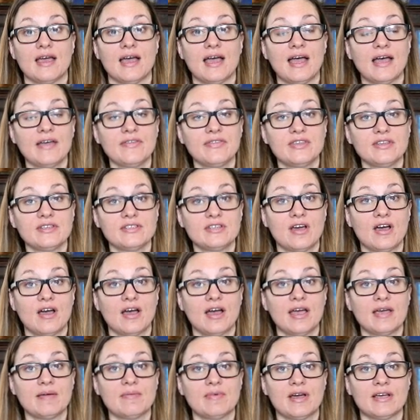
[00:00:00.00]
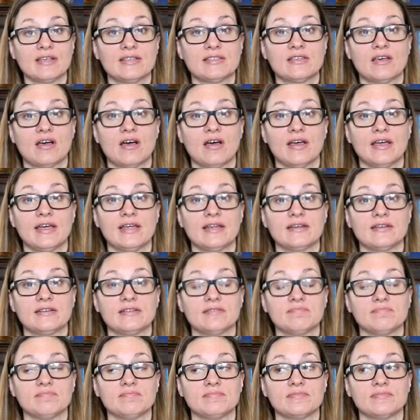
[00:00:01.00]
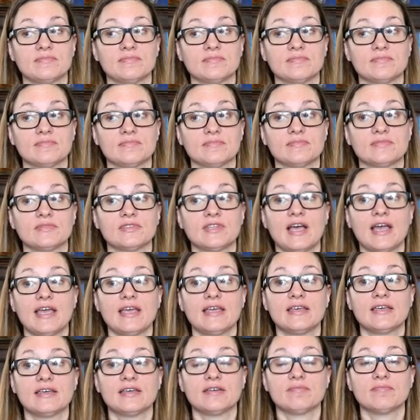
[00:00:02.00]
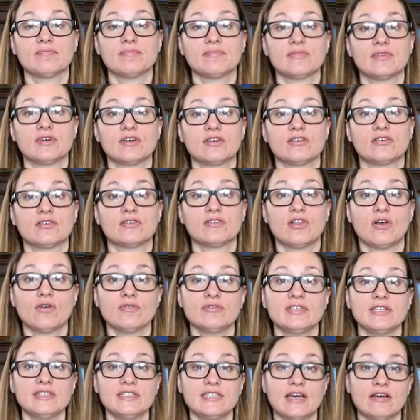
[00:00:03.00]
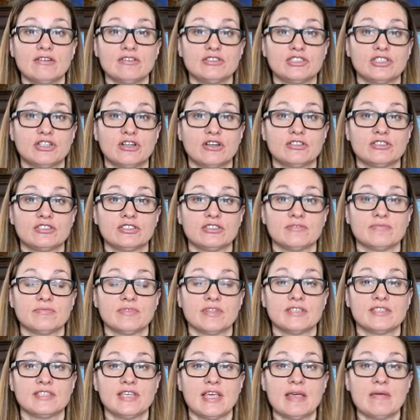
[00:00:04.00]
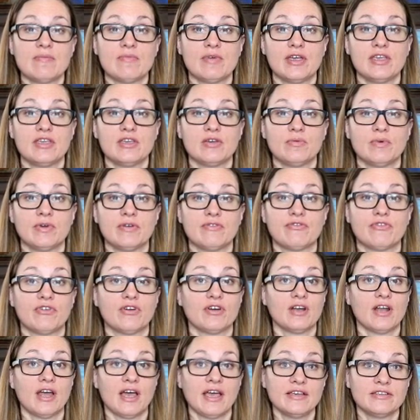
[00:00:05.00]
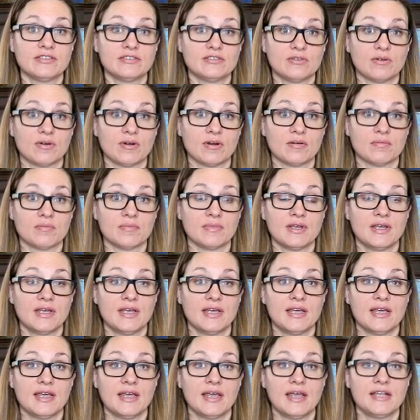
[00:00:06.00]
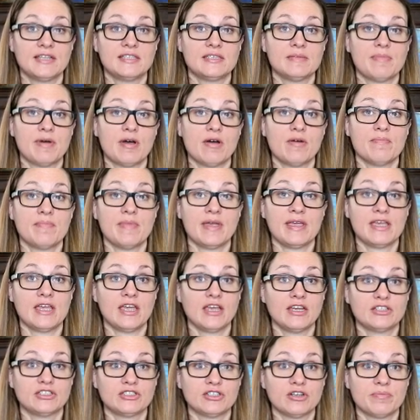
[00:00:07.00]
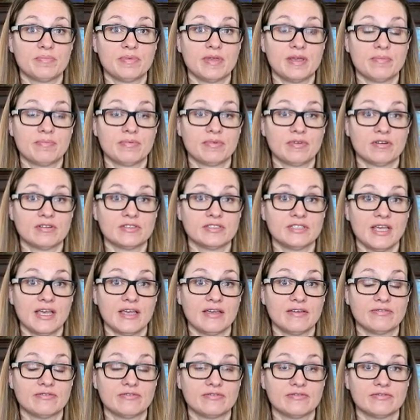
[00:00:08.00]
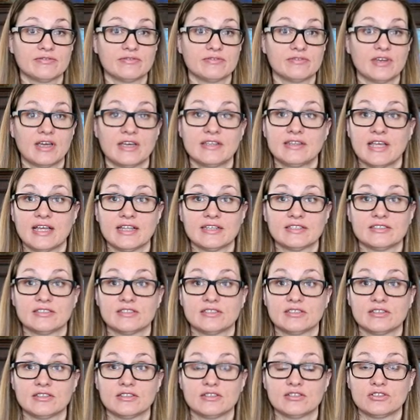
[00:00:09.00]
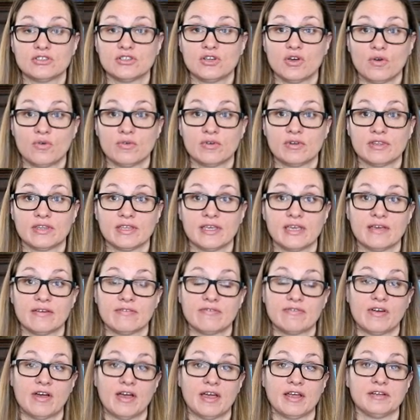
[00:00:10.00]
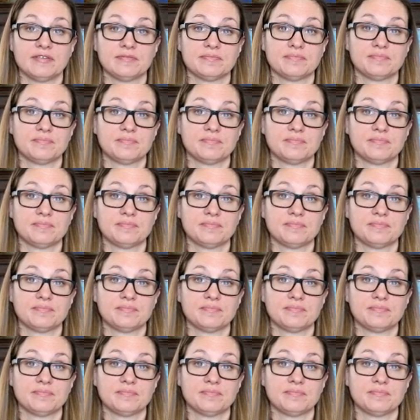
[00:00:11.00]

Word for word: At the time, I saw it like closing down church the same way you would for an ice storm. It's about making sure people are safe, and that's totally fine.